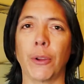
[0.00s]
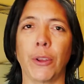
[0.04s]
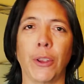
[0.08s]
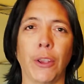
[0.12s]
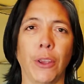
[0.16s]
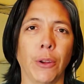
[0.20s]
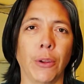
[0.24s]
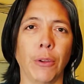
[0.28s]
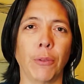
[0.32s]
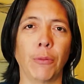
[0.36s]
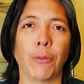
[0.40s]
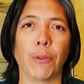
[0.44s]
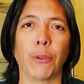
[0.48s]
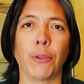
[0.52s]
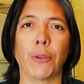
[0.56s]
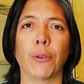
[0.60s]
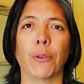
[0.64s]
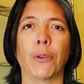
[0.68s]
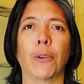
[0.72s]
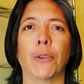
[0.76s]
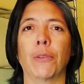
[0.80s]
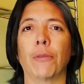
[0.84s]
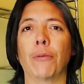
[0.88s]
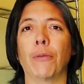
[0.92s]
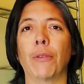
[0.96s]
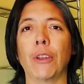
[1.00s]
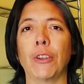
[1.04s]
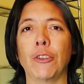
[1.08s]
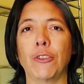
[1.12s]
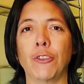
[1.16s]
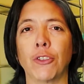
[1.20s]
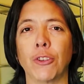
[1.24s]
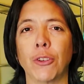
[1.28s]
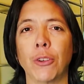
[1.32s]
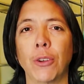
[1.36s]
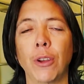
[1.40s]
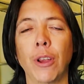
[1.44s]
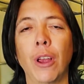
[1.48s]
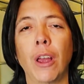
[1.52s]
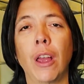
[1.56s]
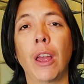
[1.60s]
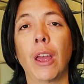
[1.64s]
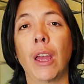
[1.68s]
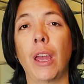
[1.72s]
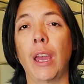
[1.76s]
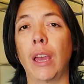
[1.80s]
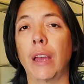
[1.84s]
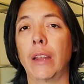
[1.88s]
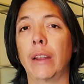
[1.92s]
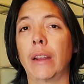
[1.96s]
gear for your adventure
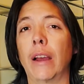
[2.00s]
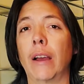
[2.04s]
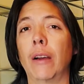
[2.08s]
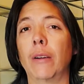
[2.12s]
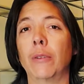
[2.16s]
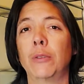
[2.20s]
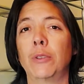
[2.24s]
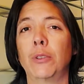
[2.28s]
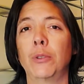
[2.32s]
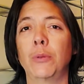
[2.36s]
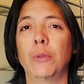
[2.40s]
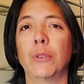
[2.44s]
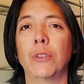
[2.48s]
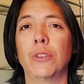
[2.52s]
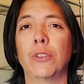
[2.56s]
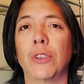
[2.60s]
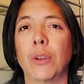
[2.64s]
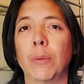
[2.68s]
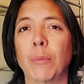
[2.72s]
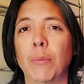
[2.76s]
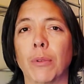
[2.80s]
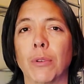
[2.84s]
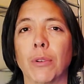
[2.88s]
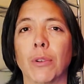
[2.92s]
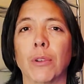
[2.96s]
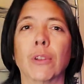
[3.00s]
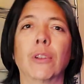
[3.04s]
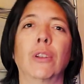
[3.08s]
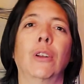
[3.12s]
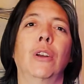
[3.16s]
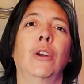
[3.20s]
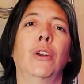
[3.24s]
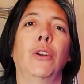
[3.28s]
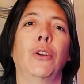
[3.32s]
and how to assemble